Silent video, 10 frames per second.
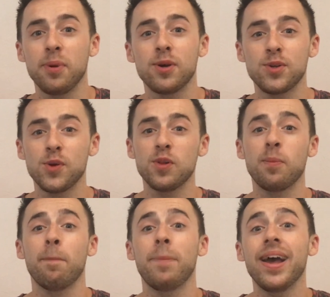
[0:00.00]
because you're the
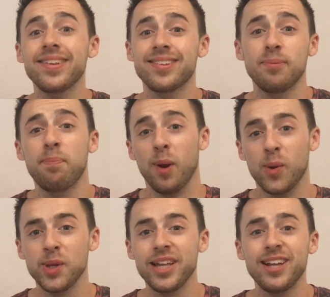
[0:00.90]
best
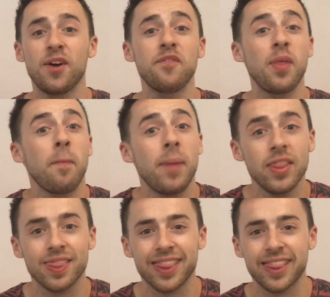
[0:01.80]
employee of the month.